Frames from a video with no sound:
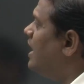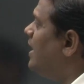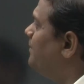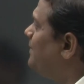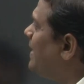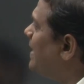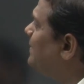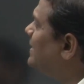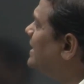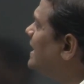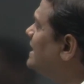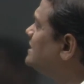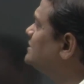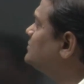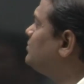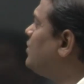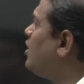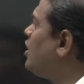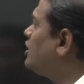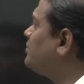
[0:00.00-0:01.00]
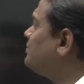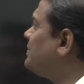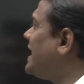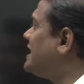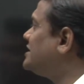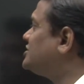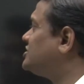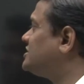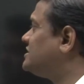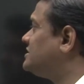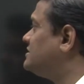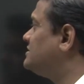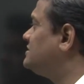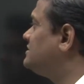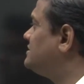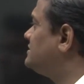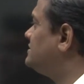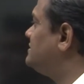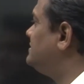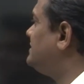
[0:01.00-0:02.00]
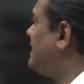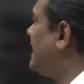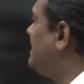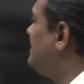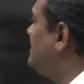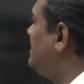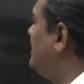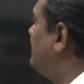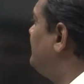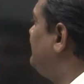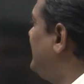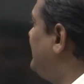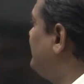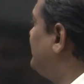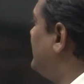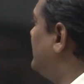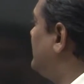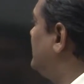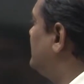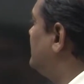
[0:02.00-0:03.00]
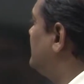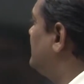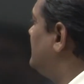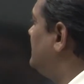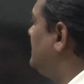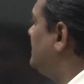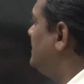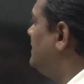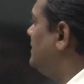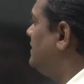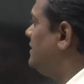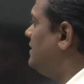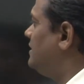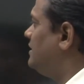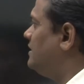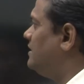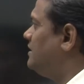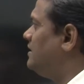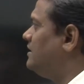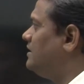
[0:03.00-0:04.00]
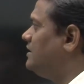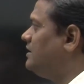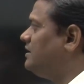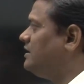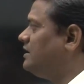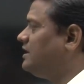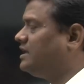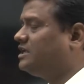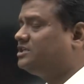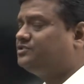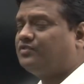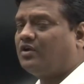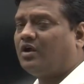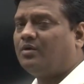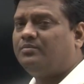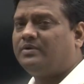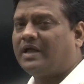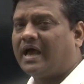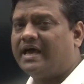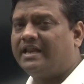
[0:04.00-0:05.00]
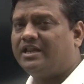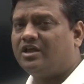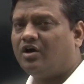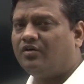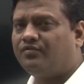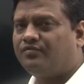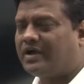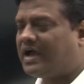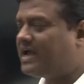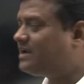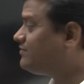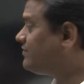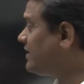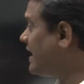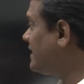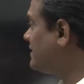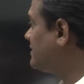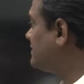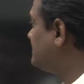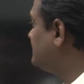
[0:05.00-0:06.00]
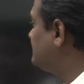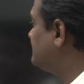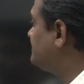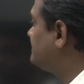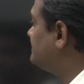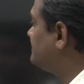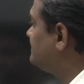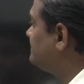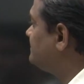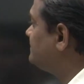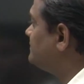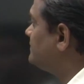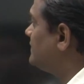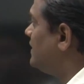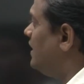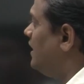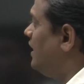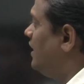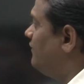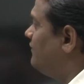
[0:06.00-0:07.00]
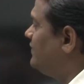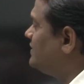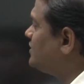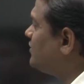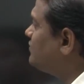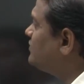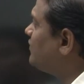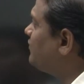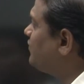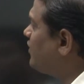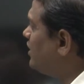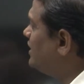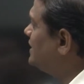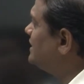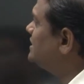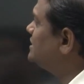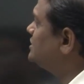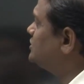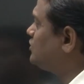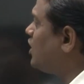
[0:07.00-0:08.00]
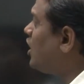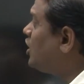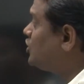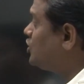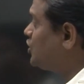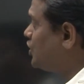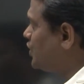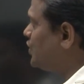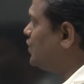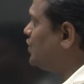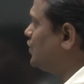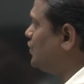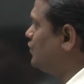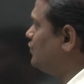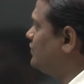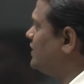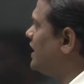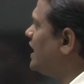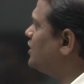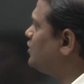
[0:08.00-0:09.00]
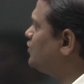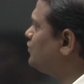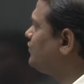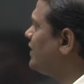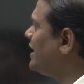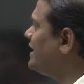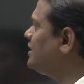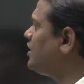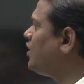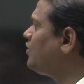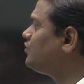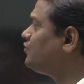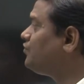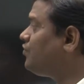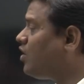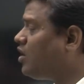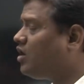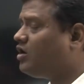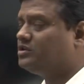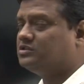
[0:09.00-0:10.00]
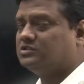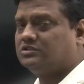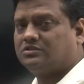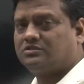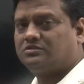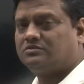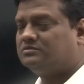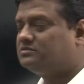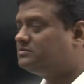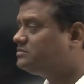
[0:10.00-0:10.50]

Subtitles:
Paper has more passions than people. It is from Diary of Anne Frank. Which of the following is not true? We are to find out false.